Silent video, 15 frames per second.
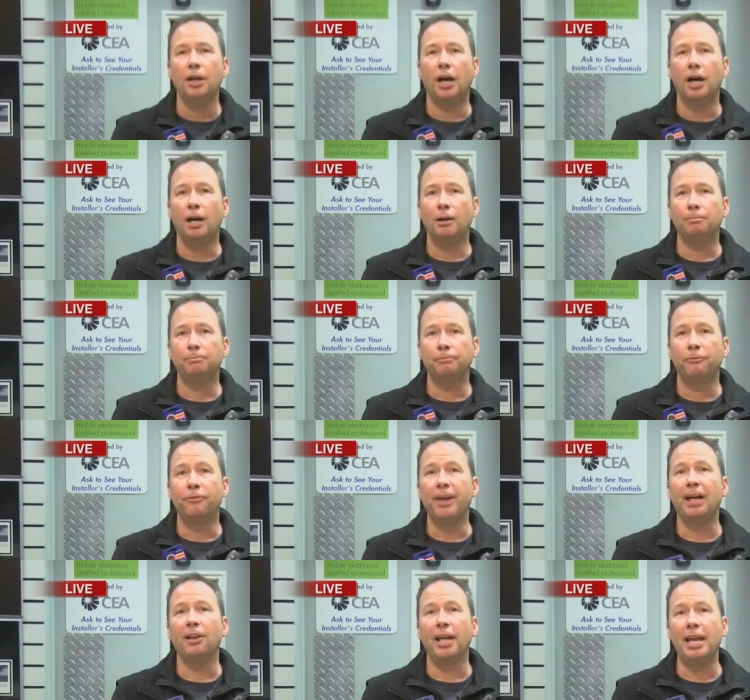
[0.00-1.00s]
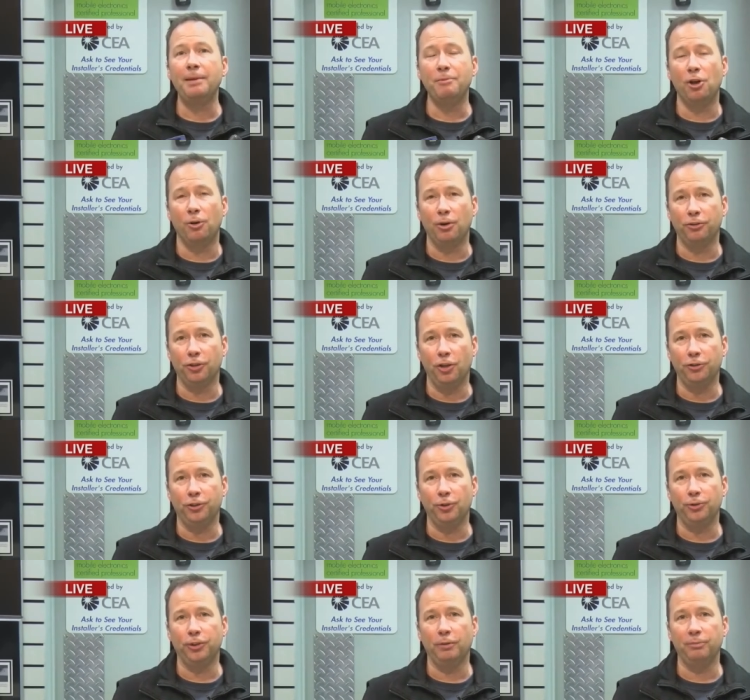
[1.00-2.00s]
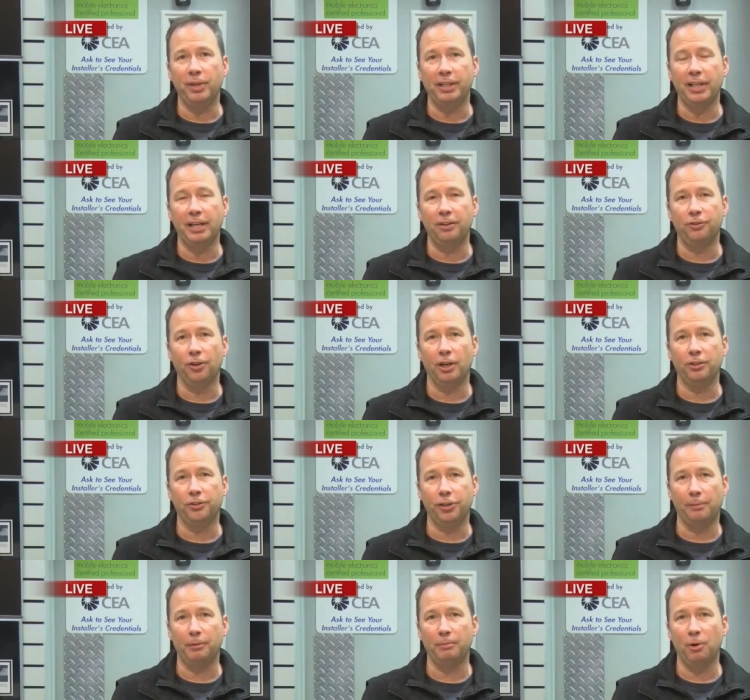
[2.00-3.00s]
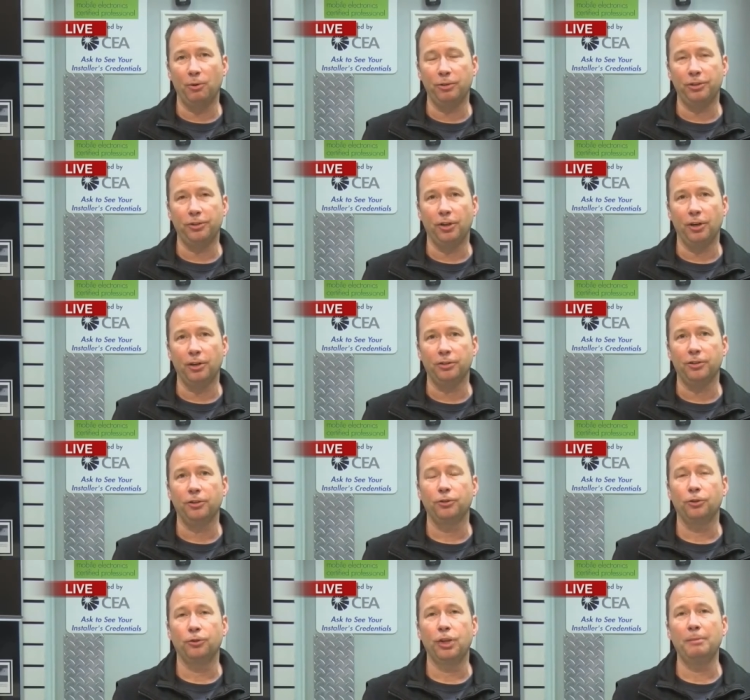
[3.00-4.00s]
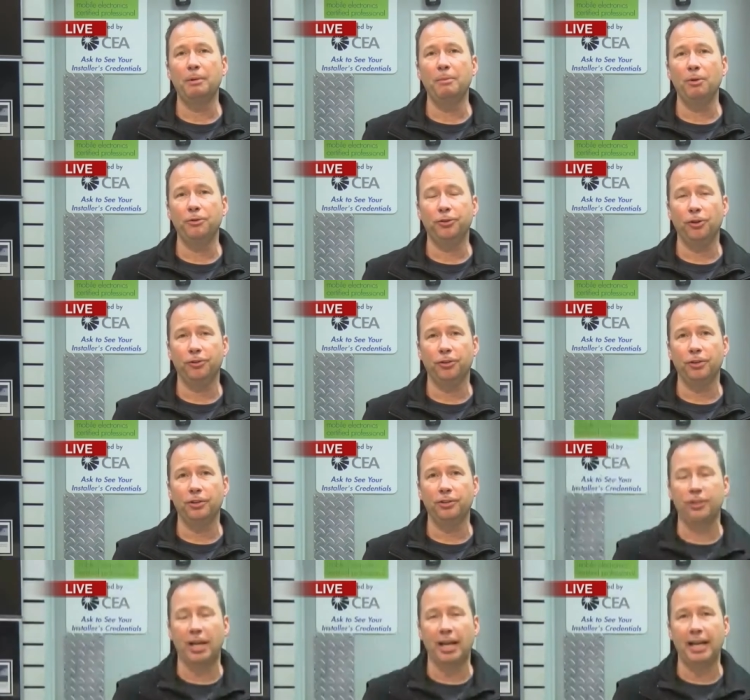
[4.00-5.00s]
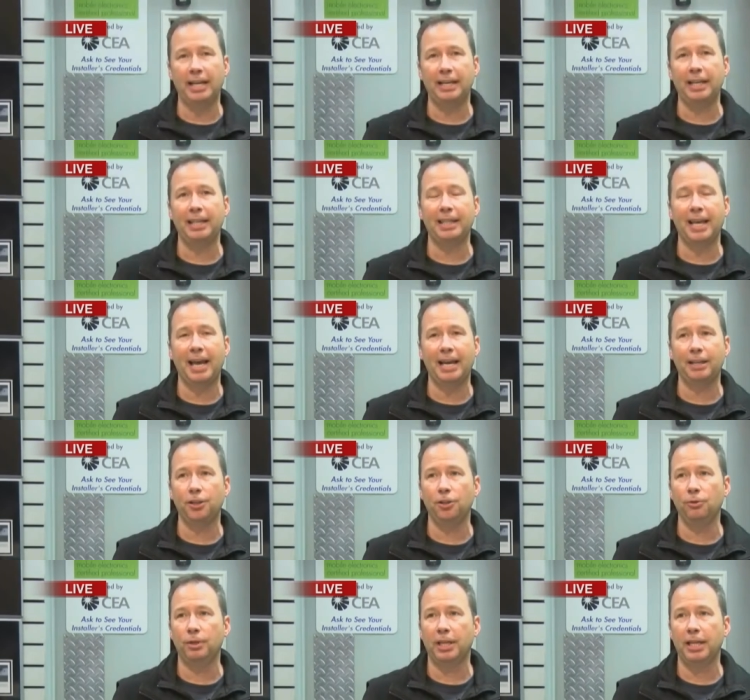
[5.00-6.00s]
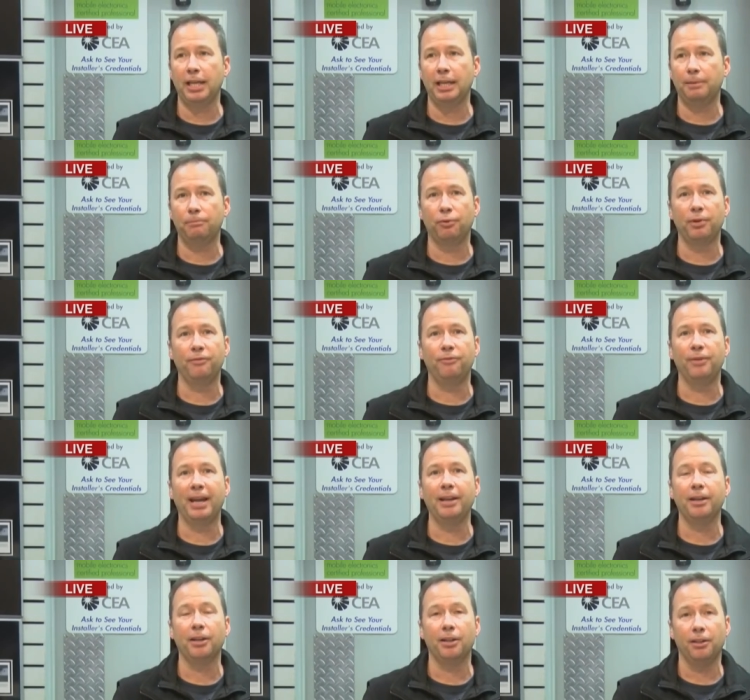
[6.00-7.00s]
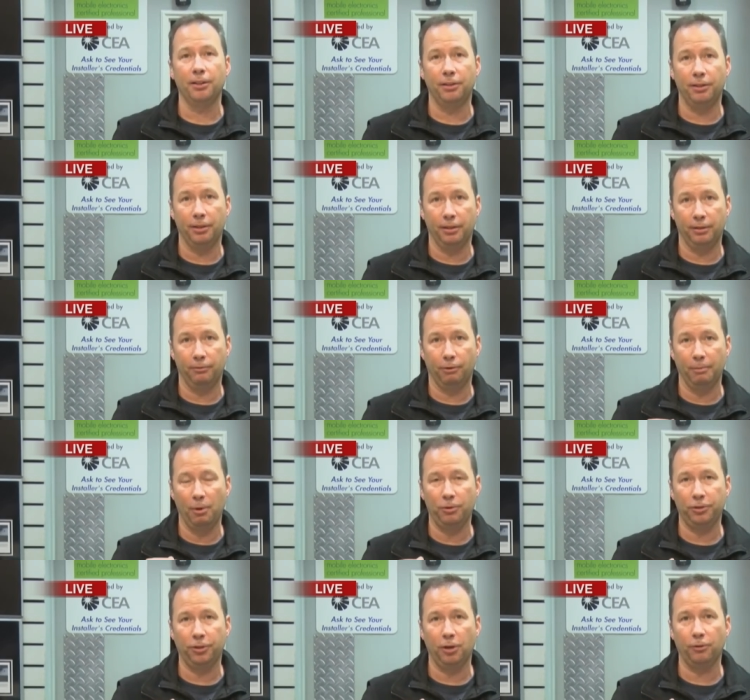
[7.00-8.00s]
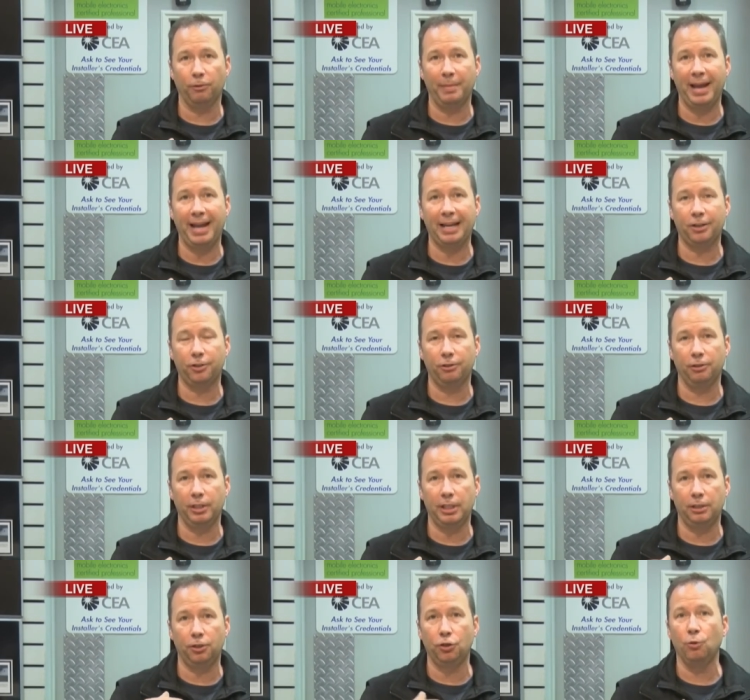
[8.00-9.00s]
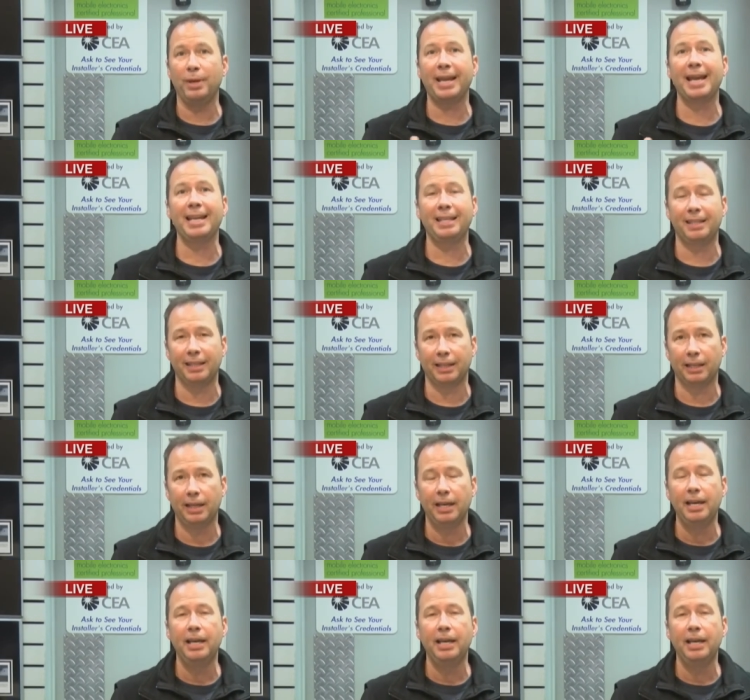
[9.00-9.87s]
Valet mode is also something that is on some remote starts. So some remote starts are designed that you can prevent the remote start from actually doing anything.